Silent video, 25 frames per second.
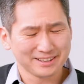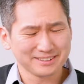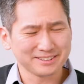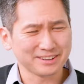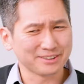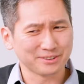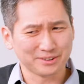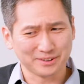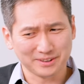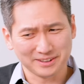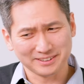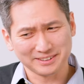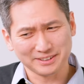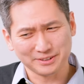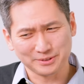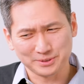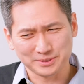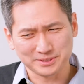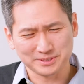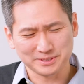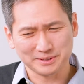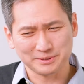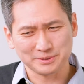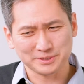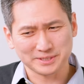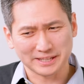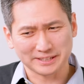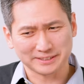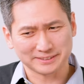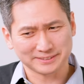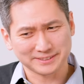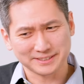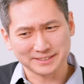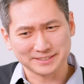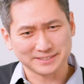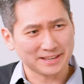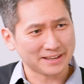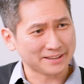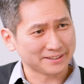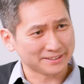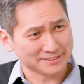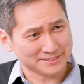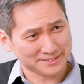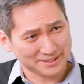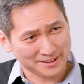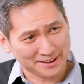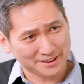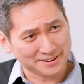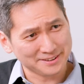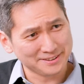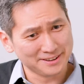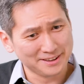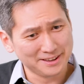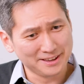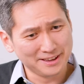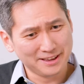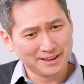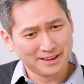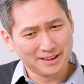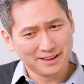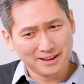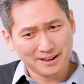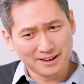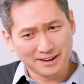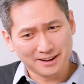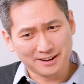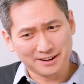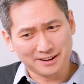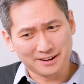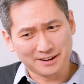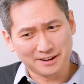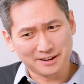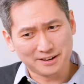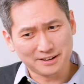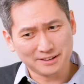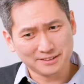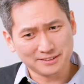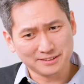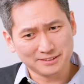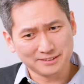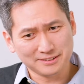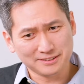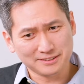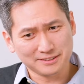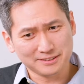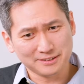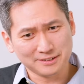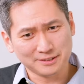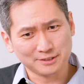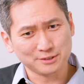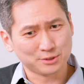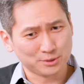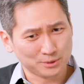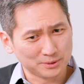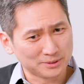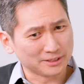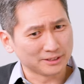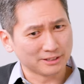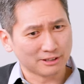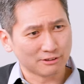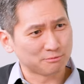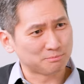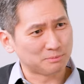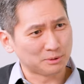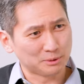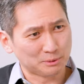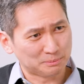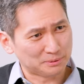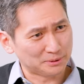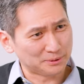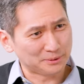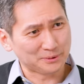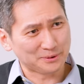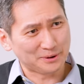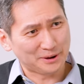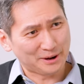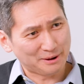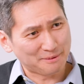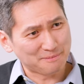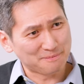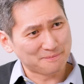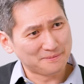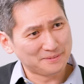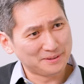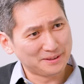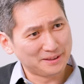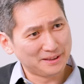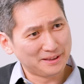no, it was like 6, 8, and 10, into the Love Boat program.